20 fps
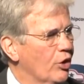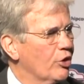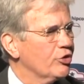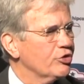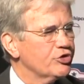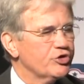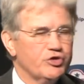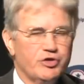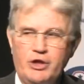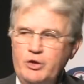
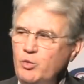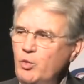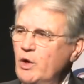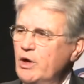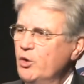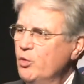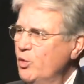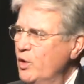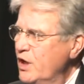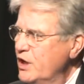worse
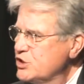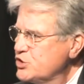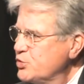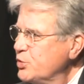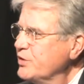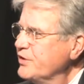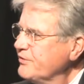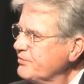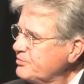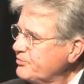than what it
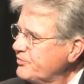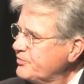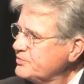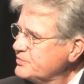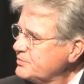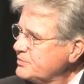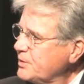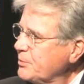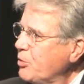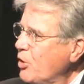was when the
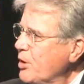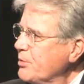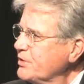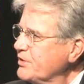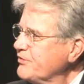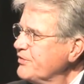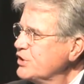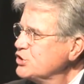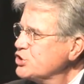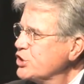
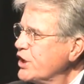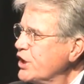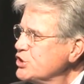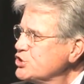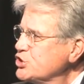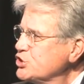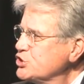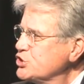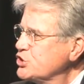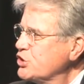Department of
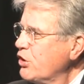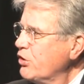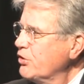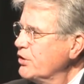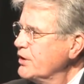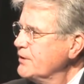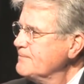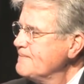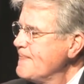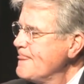Education
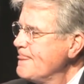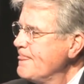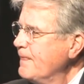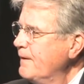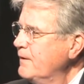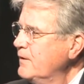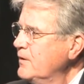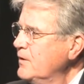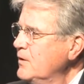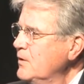started.
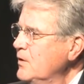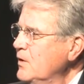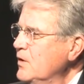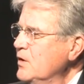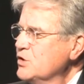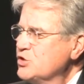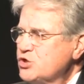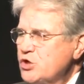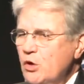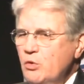
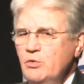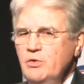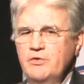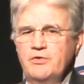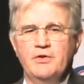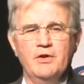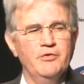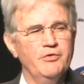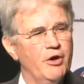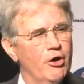
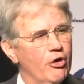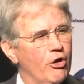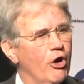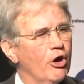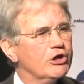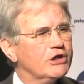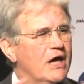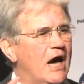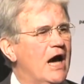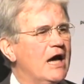So
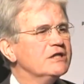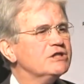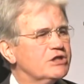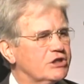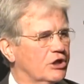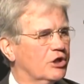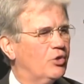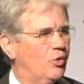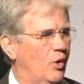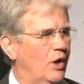there are
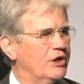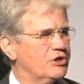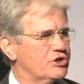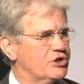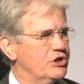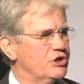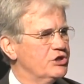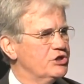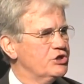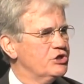
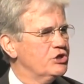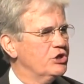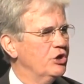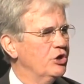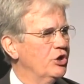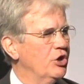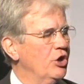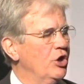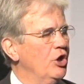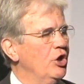
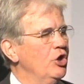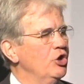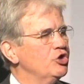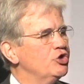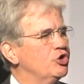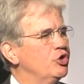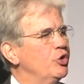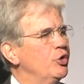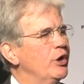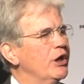consequences
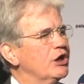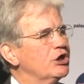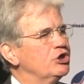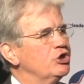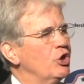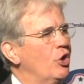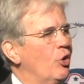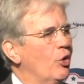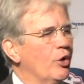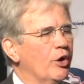to
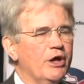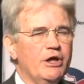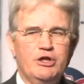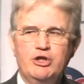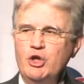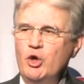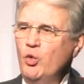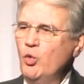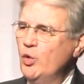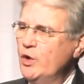
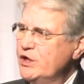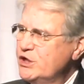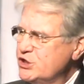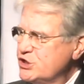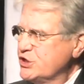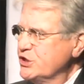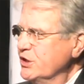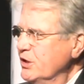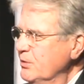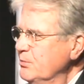ignoring the
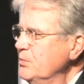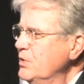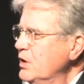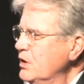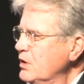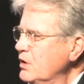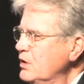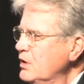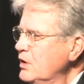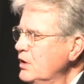
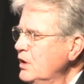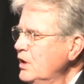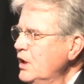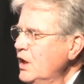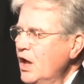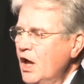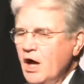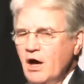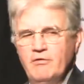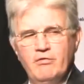wisdom
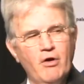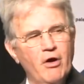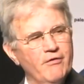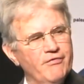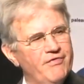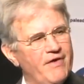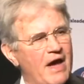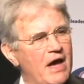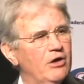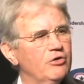of
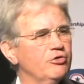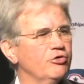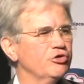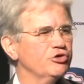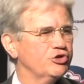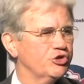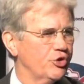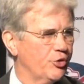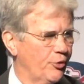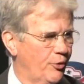our
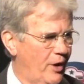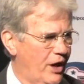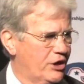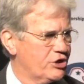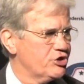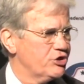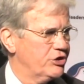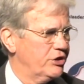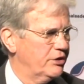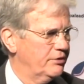founders'
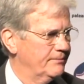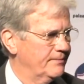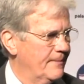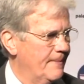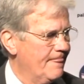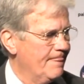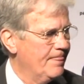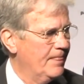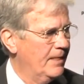direction.